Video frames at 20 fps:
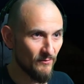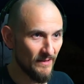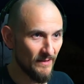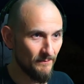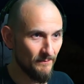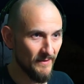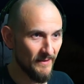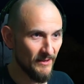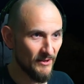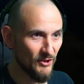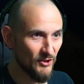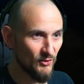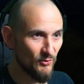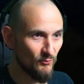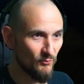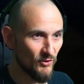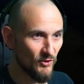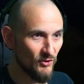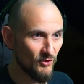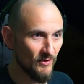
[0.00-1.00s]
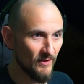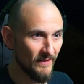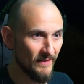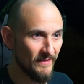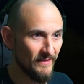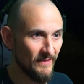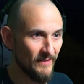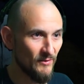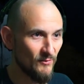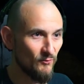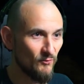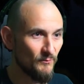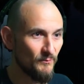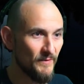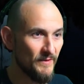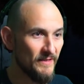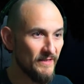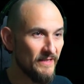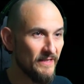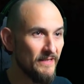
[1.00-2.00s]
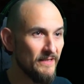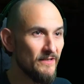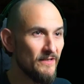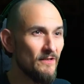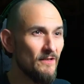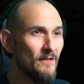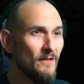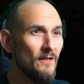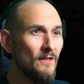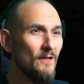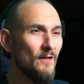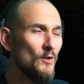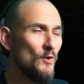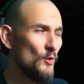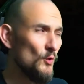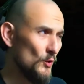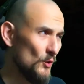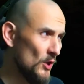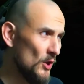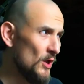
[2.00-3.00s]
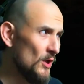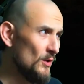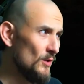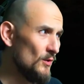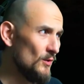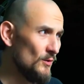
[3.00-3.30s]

Yes, that is definitely worth it. I'll now just